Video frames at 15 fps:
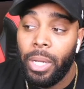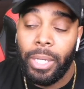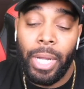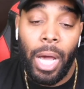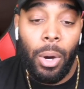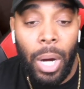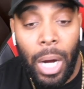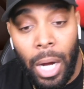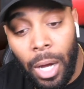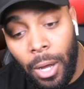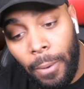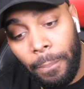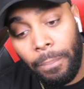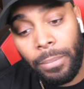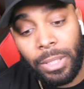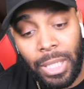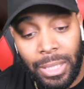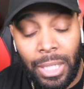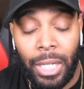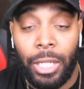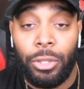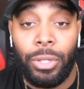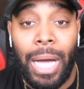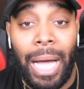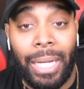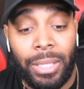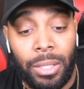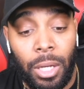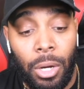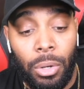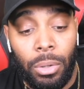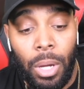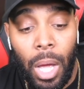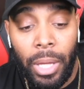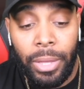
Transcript: Now, um, just to let you guys know,